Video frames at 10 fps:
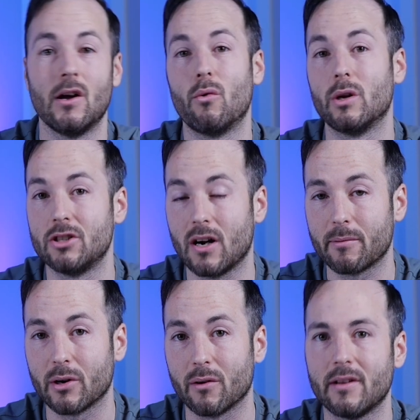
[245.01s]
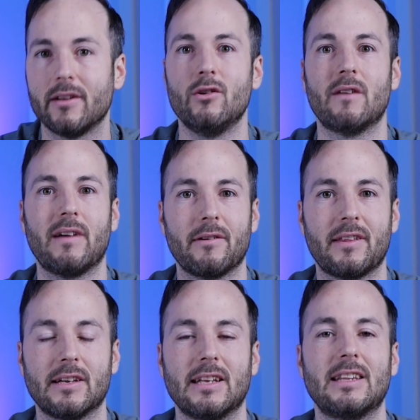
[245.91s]
With job growth, you have
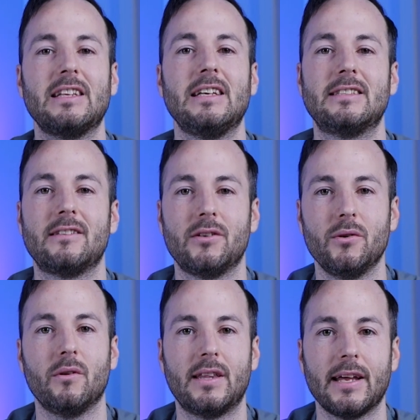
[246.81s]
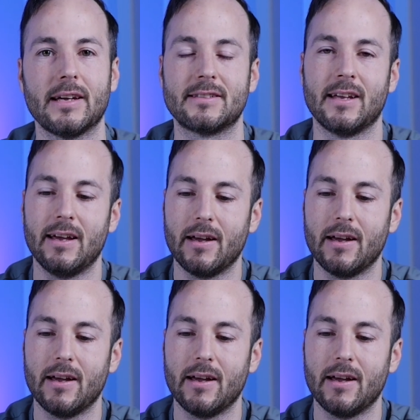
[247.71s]
everything. It leads to this.